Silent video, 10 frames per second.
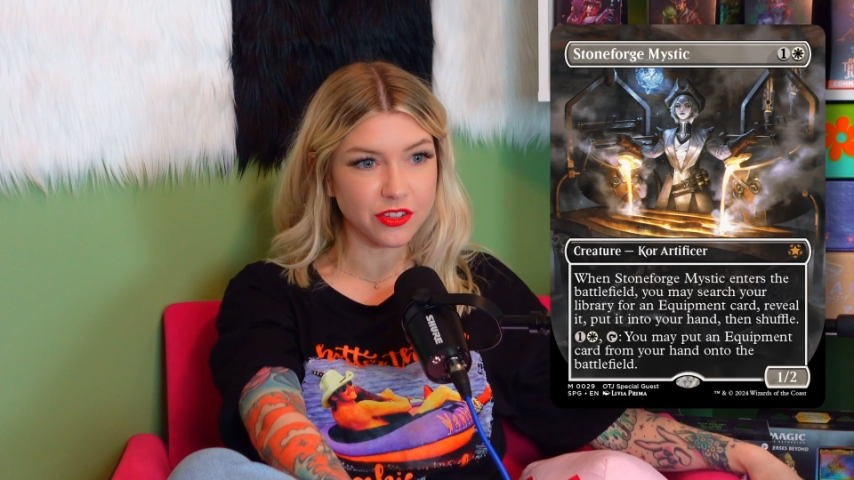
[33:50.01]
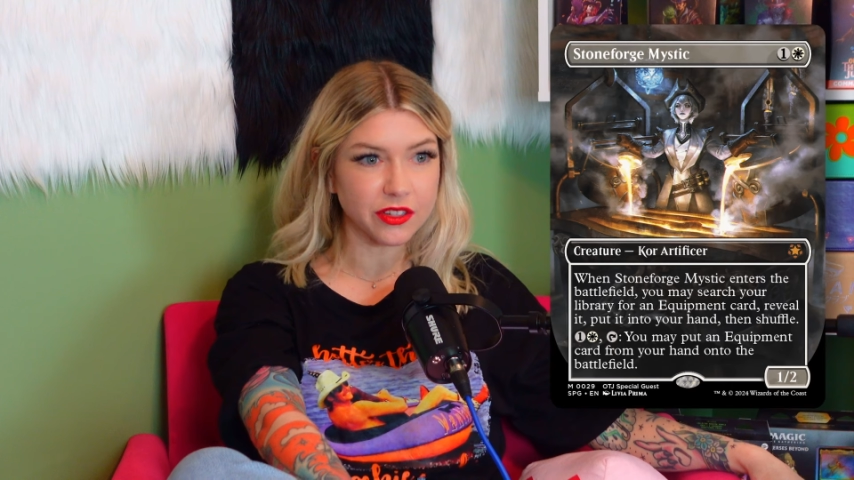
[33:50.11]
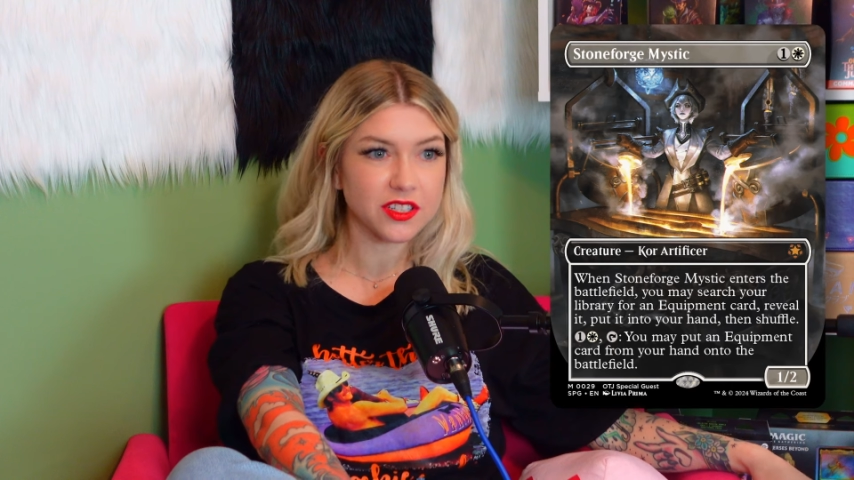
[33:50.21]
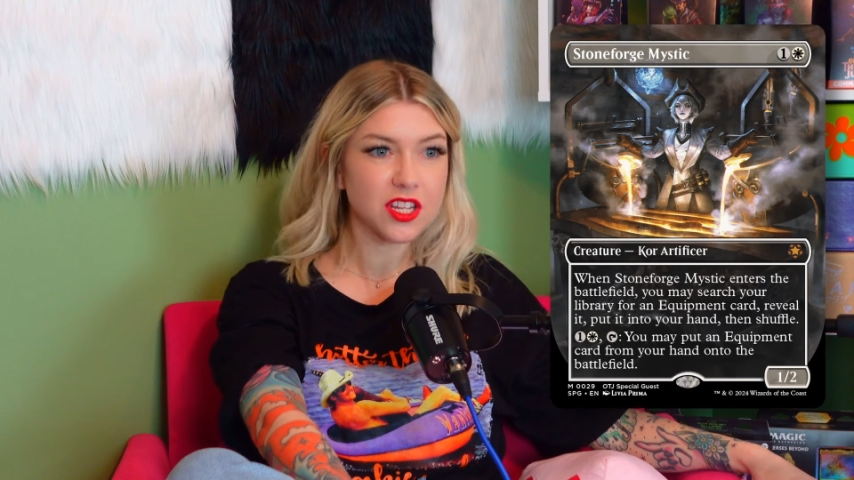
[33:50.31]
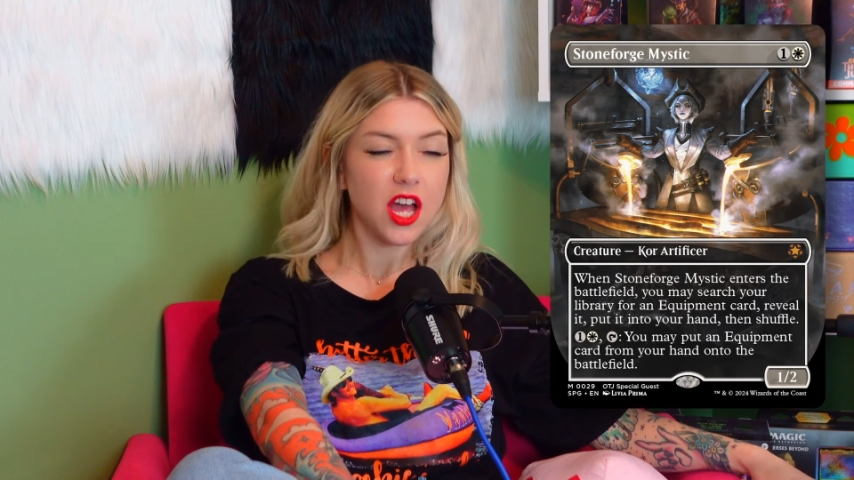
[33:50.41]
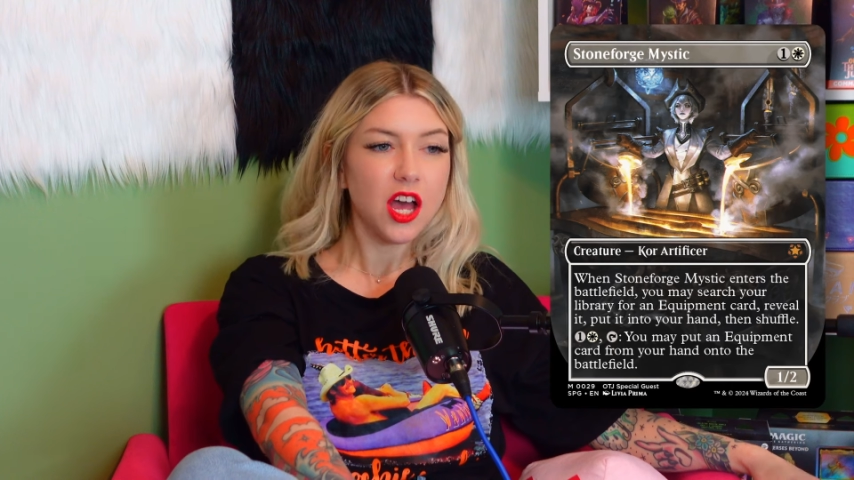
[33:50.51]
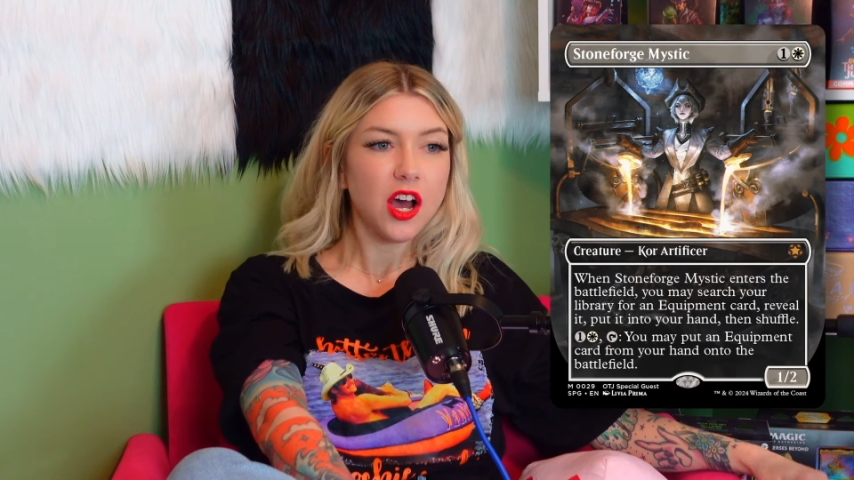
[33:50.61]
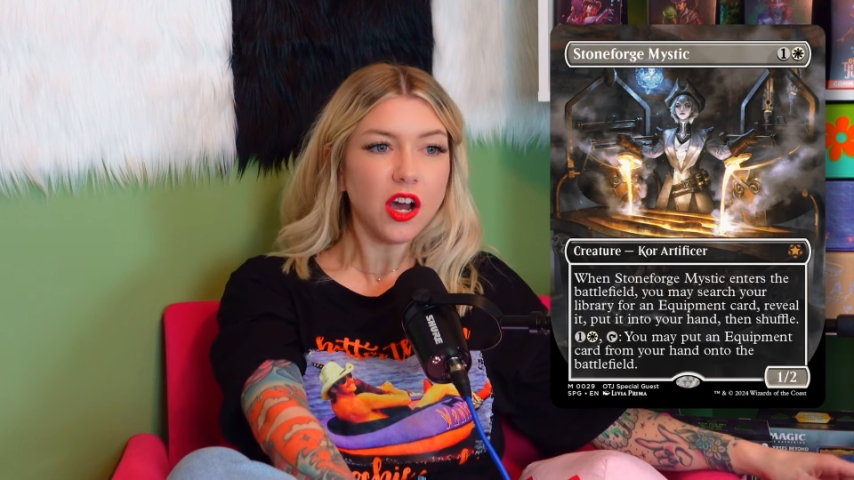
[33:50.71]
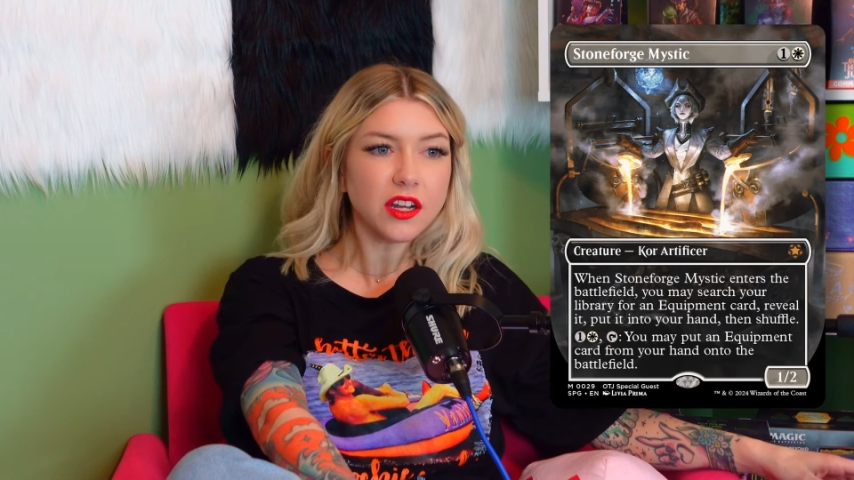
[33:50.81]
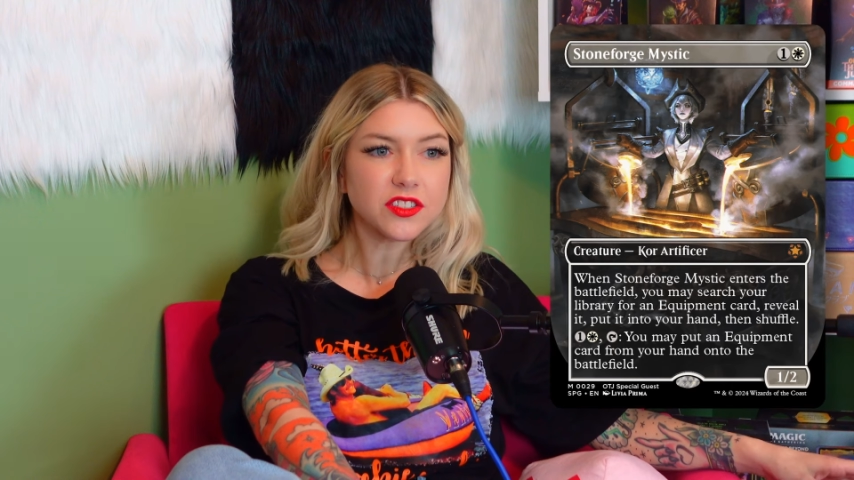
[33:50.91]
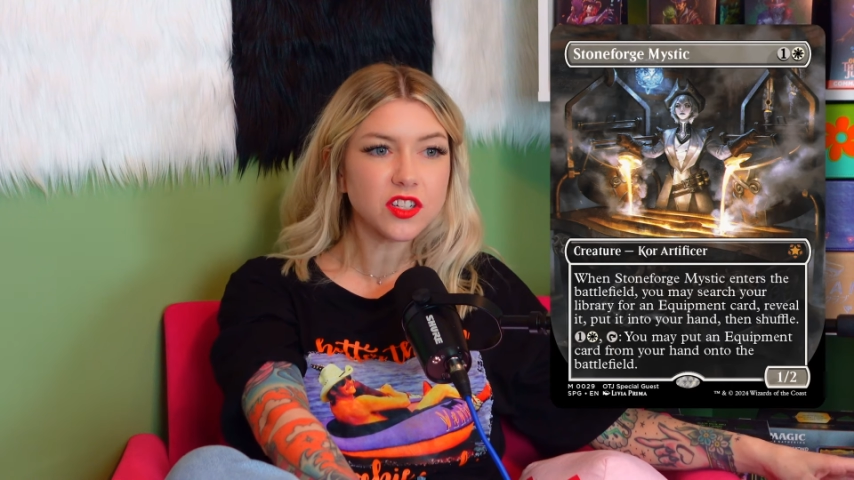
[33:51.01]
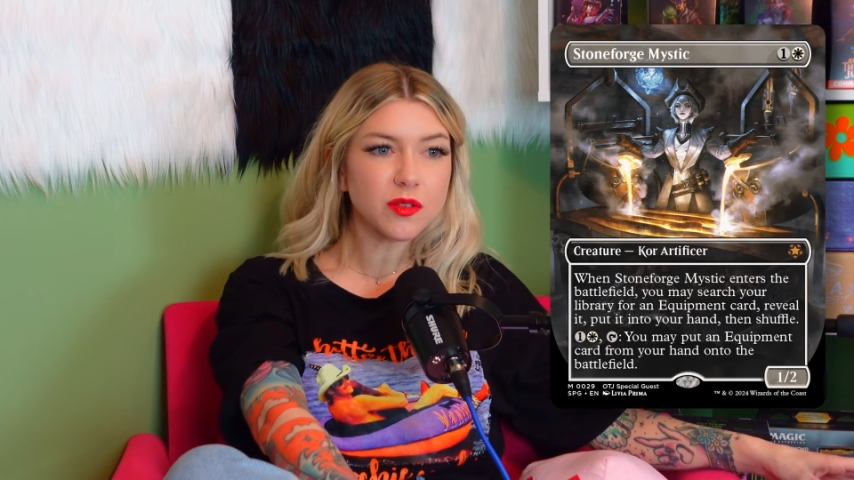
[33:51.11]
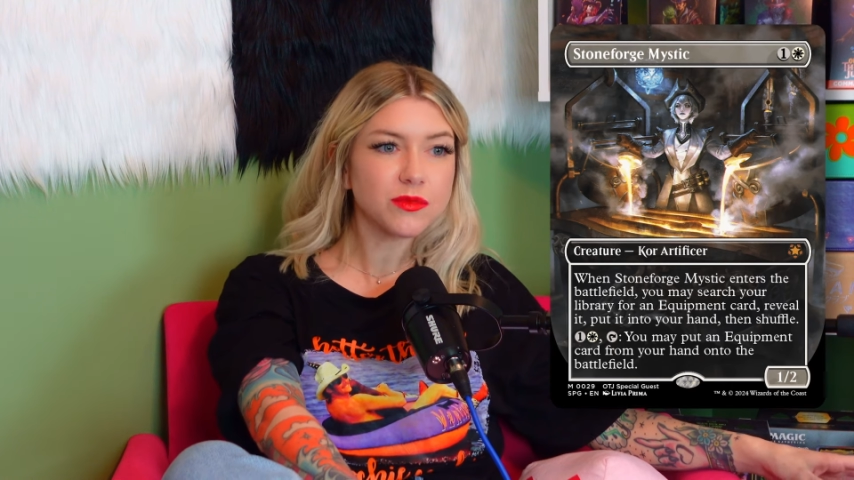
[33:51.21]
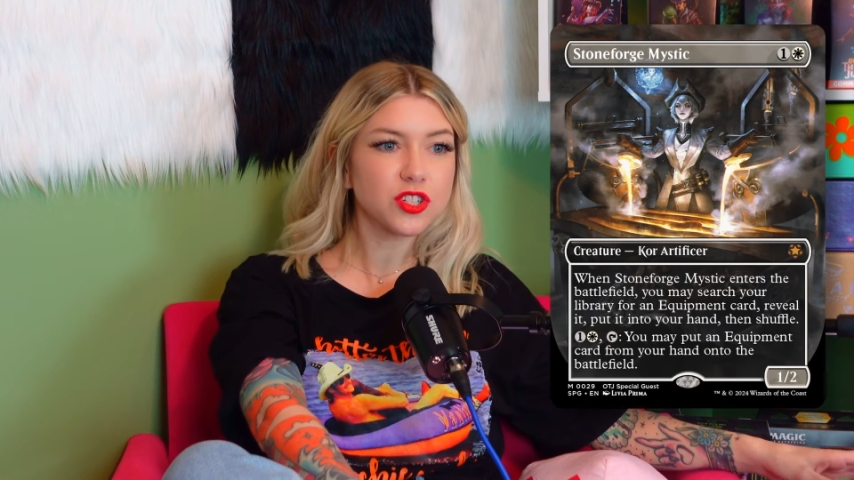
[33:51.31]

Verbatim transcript: it looks awesome.